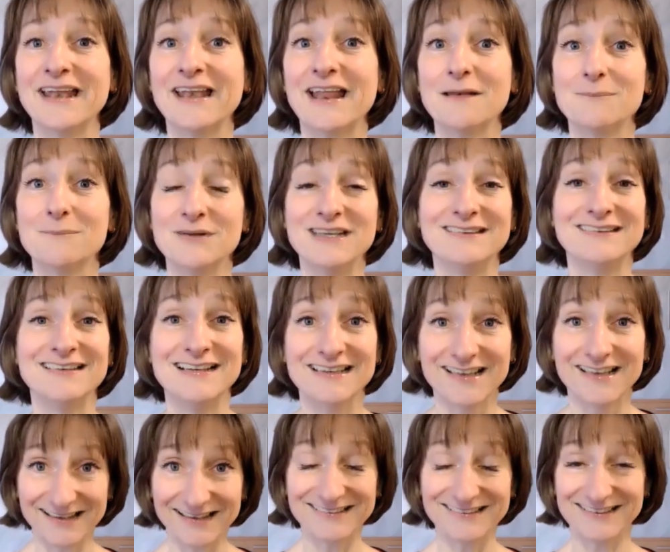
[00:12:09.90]
and I'd be
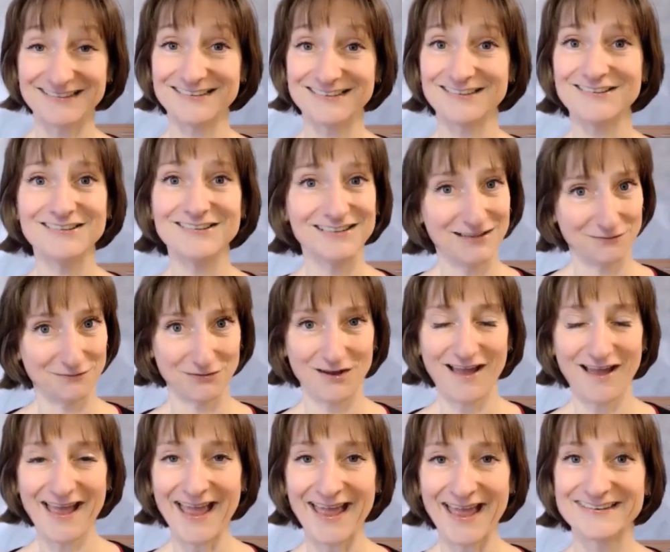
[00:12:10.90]
delighted to give you a
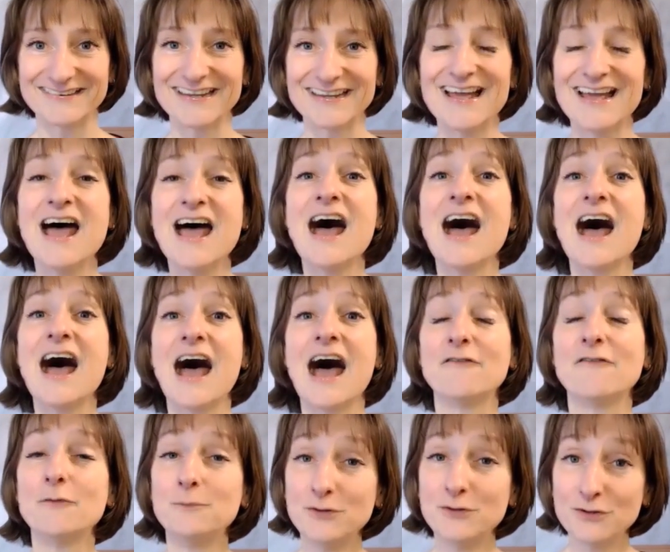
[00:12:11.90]
hand.
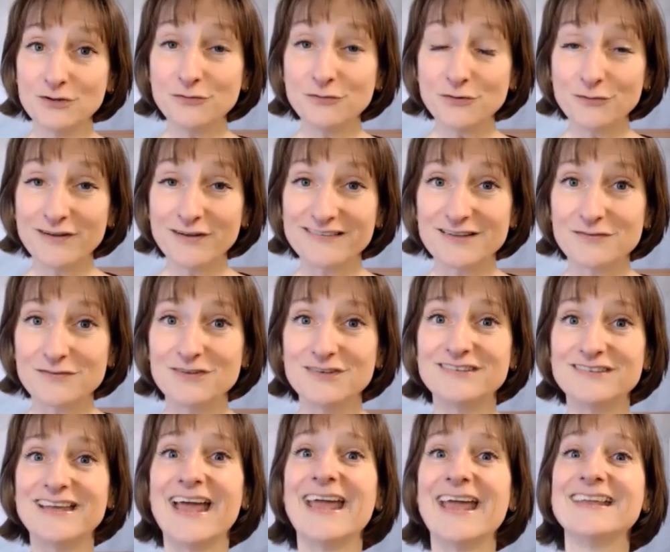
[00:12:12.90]
Have a beautiful rest of
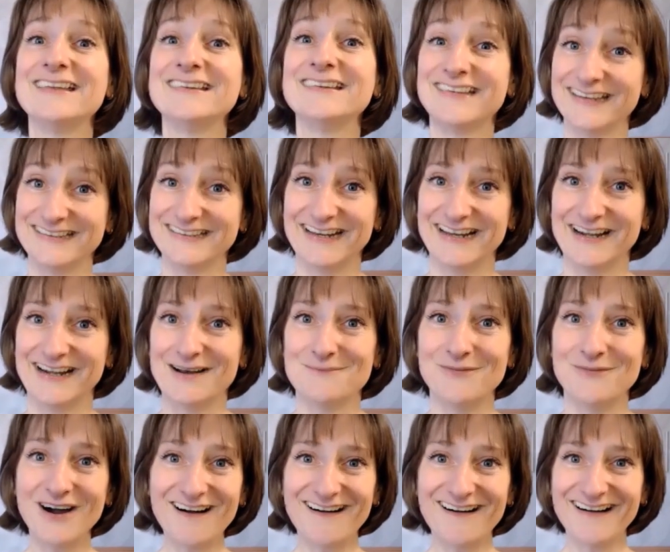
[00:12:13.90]
your day. Take care.
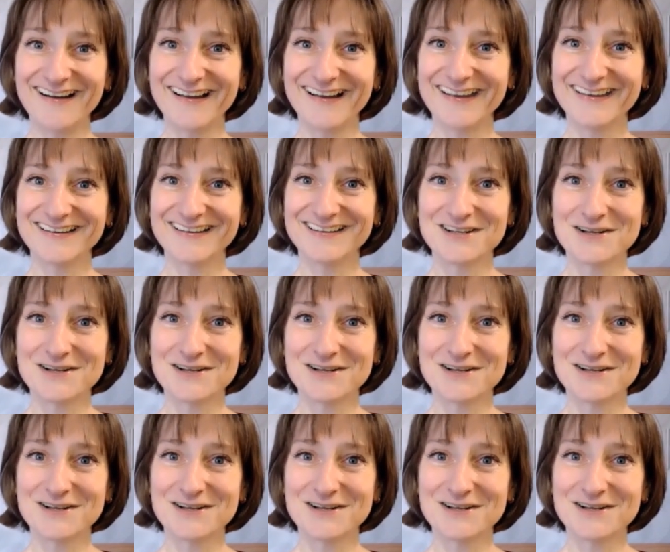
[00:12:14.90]
Bye.